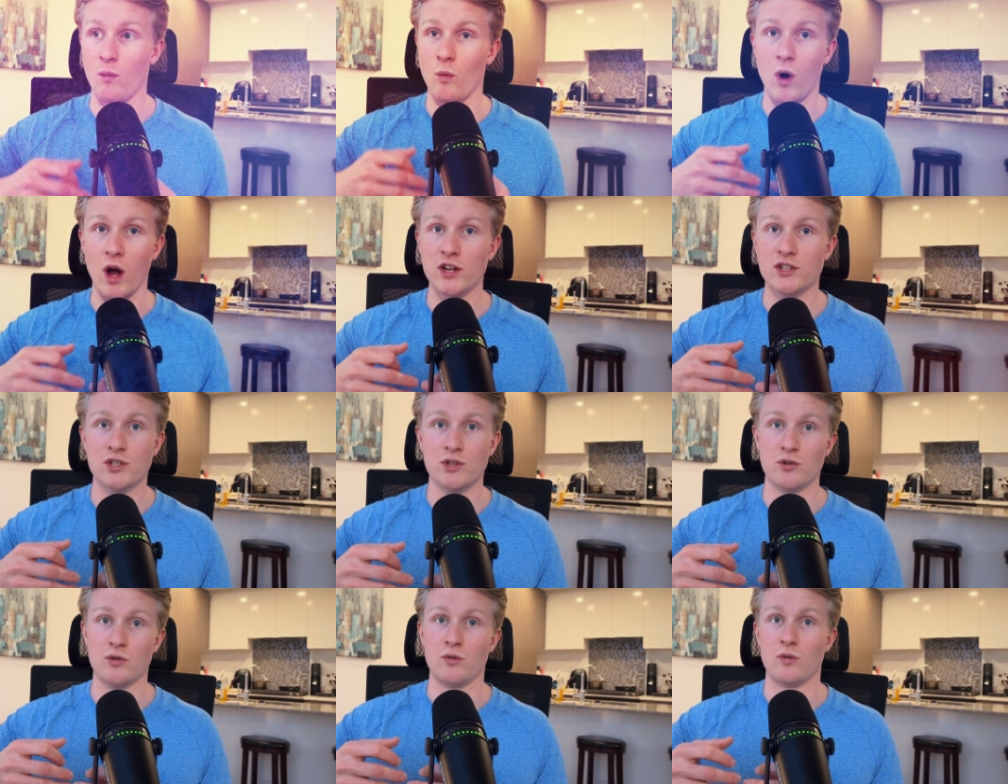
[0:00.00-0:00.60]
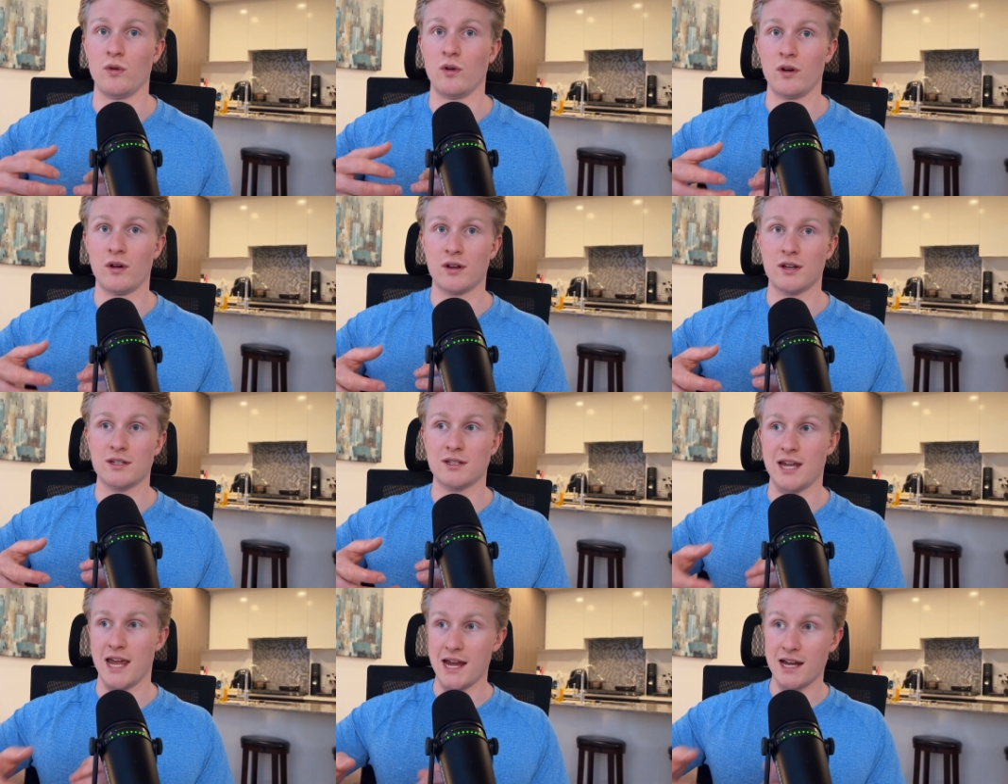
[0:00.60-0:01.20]
want to
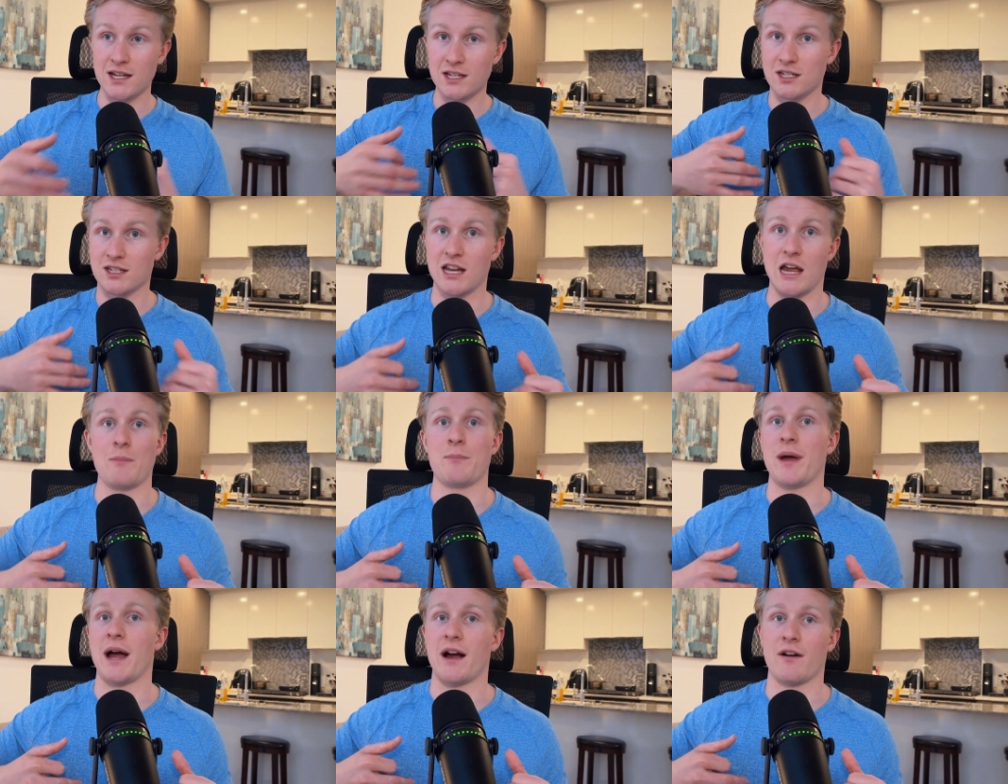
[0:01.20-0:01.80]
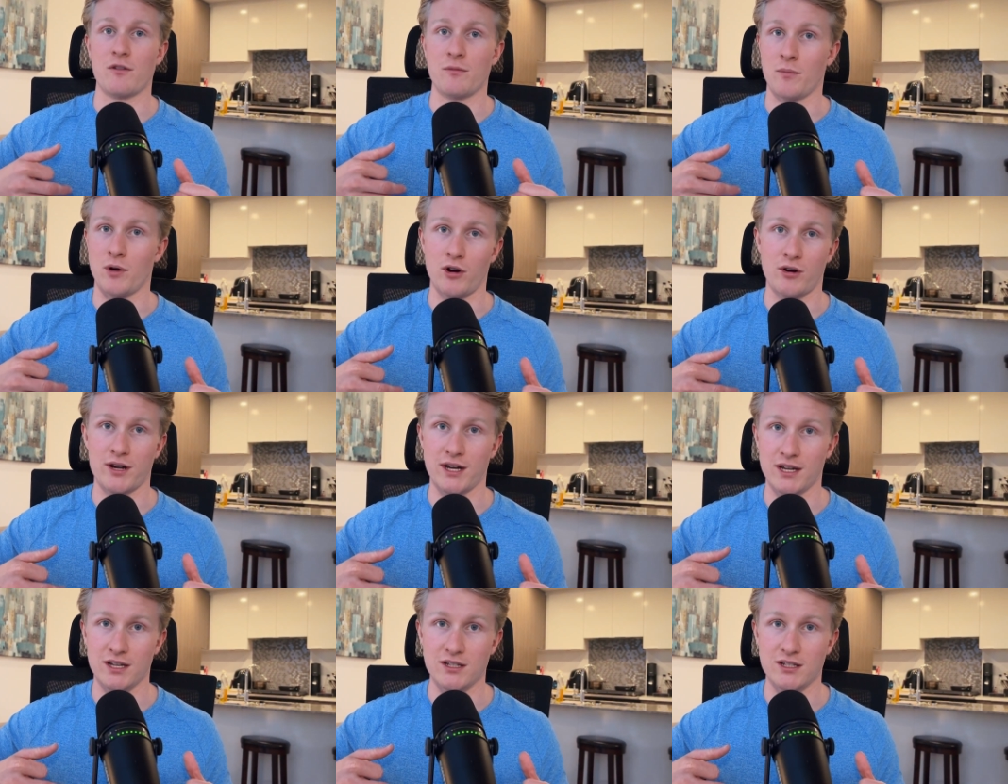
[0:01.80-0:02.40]
take a step back from
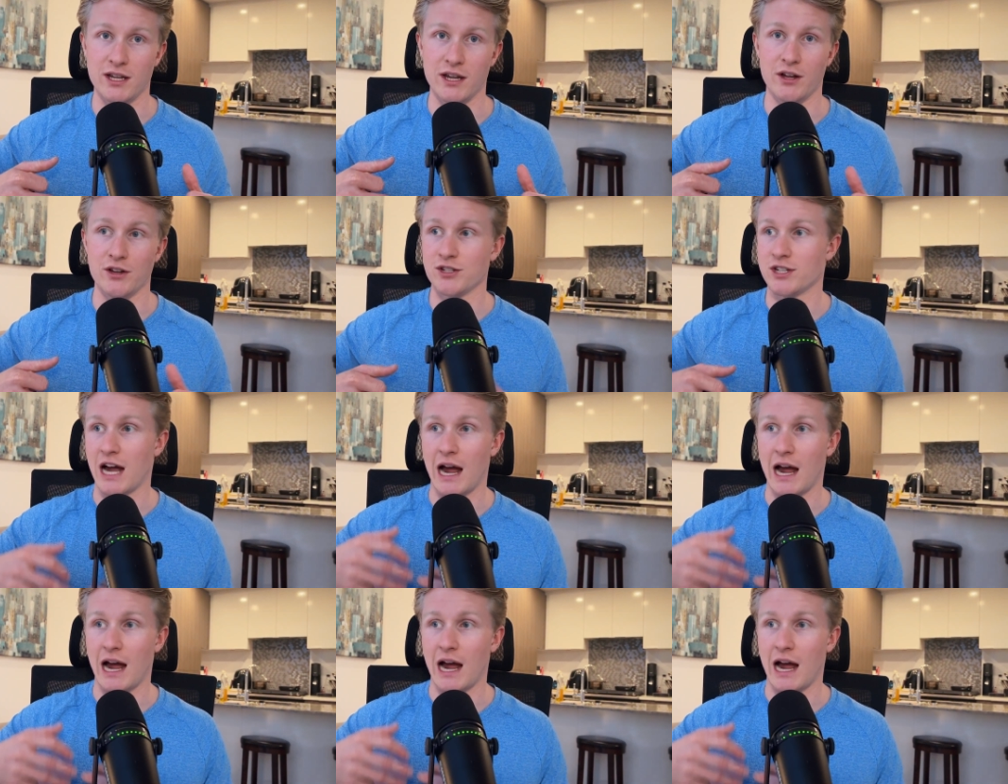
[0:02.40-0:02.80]
marketing and sales.